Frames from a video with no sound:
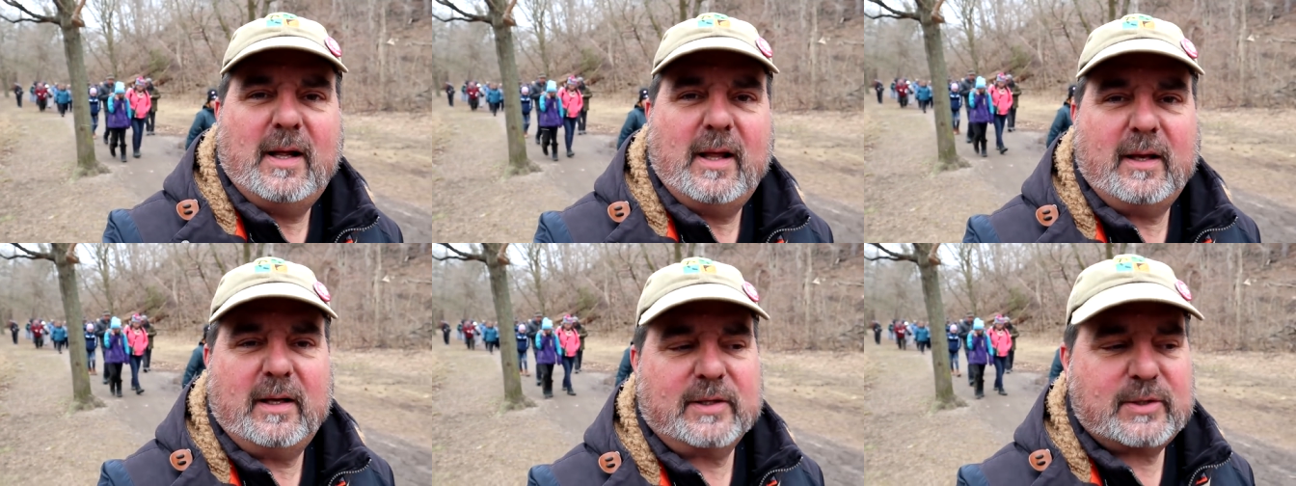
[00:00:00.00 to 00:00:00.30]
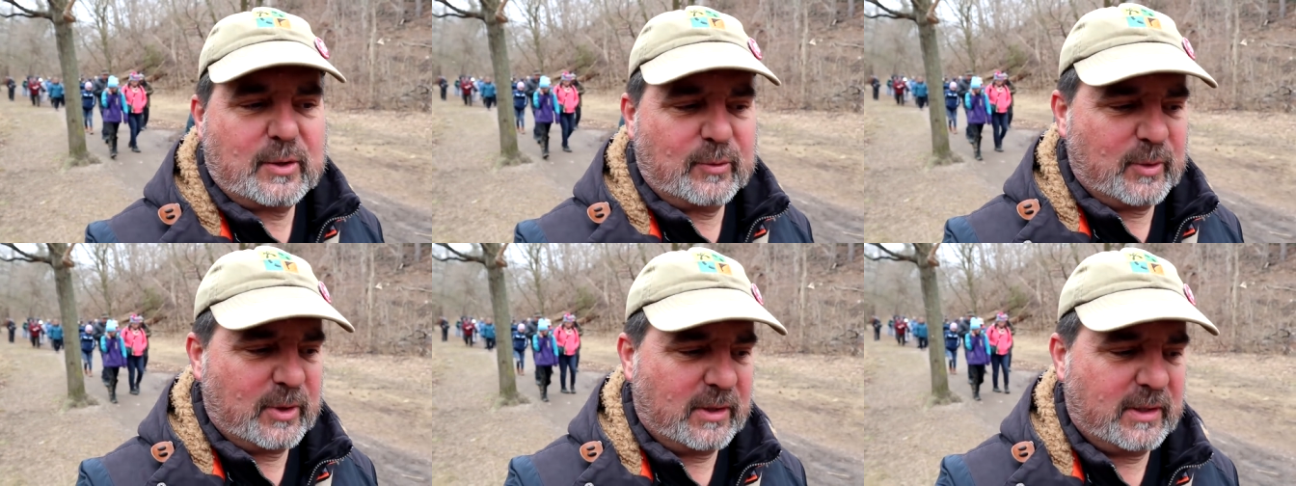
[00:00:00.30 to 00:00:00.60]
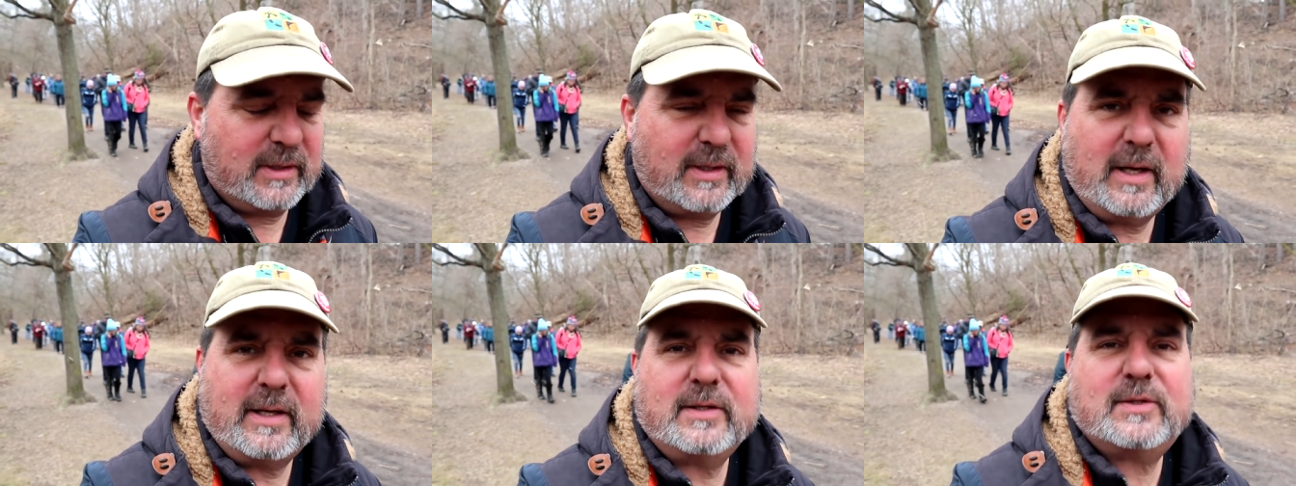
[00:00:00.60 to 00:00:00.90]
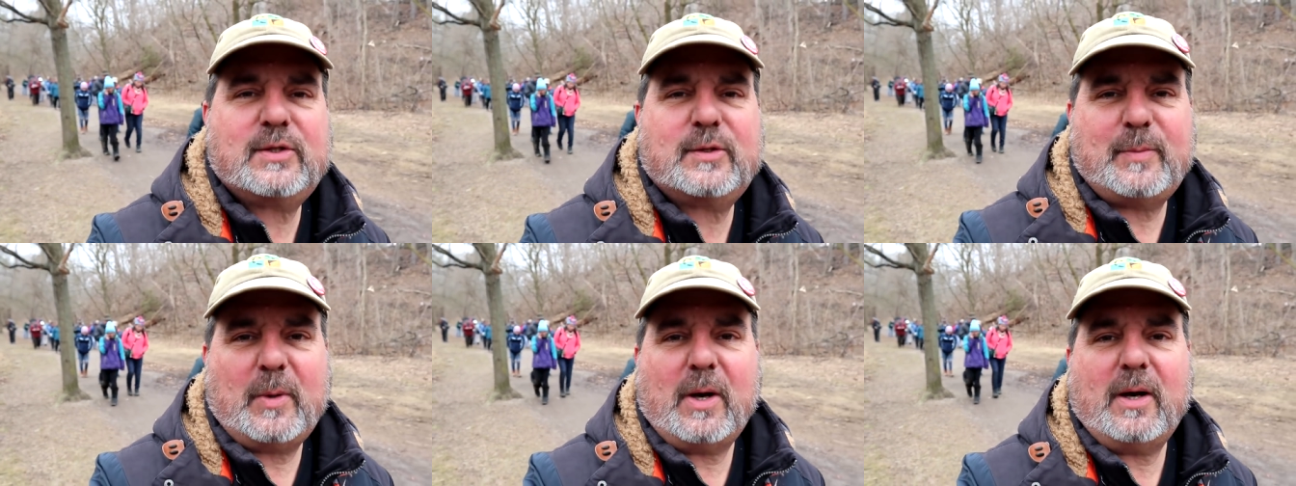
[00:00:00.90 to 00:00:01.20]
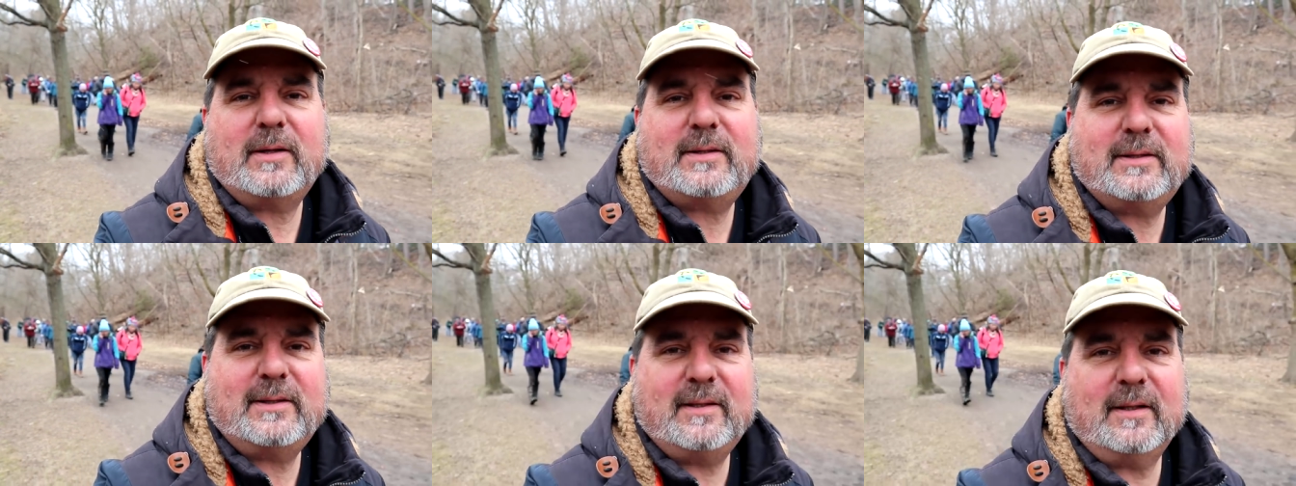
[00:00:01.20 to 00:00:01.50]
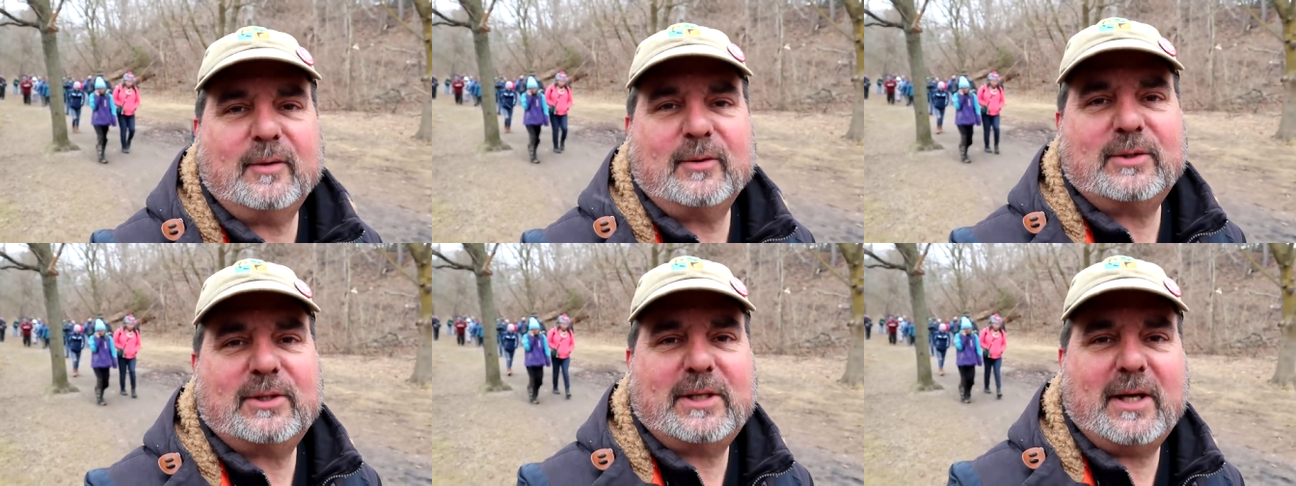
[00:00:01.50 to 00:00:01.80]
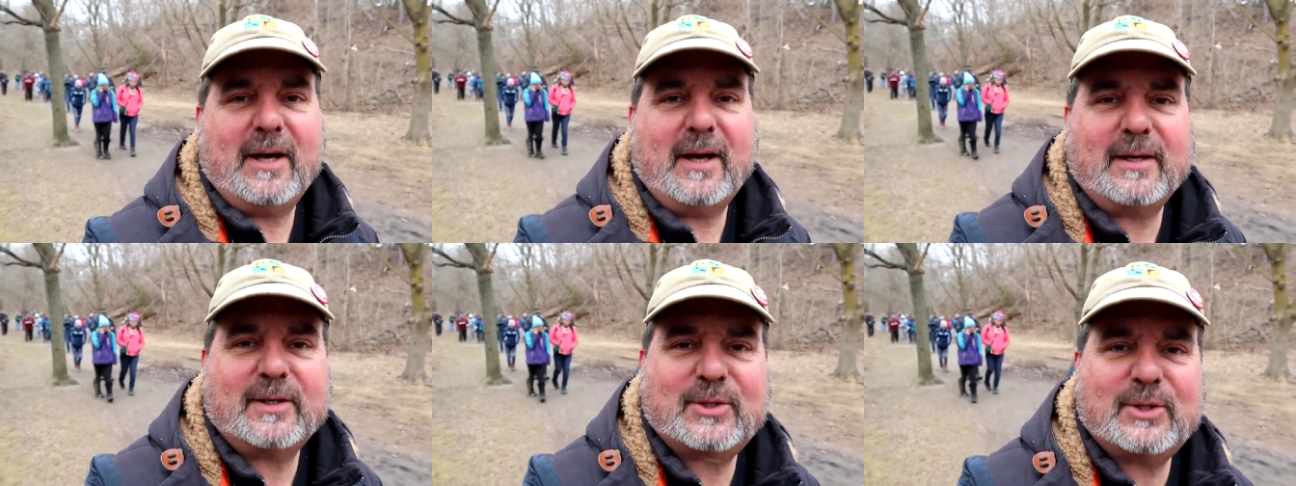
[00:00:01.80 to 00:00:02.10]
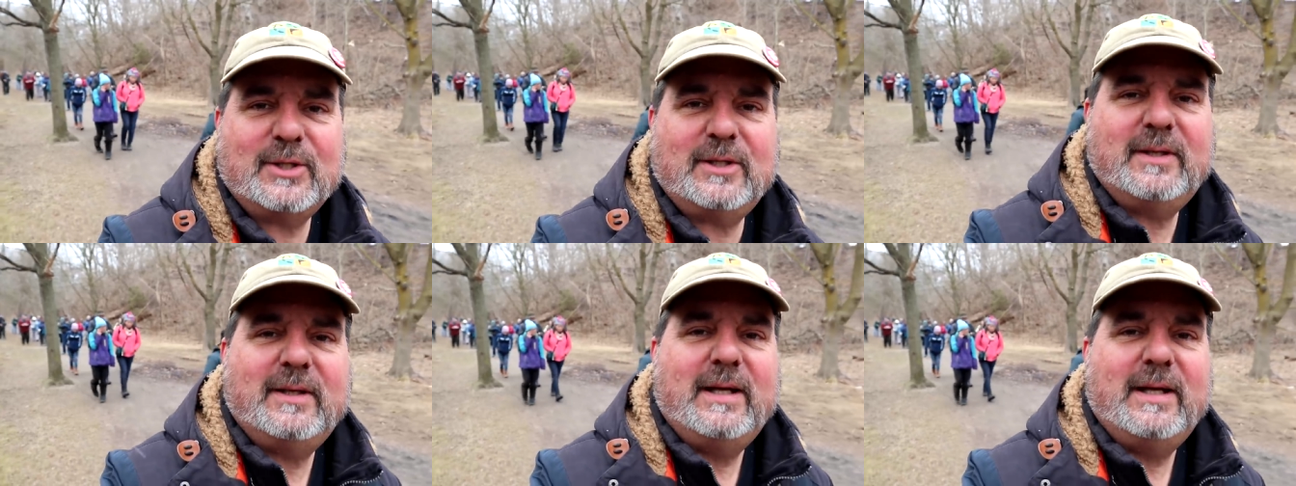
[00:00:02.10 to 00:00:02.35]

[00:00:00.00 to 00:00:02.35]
and it's a really nice spot to get out to cache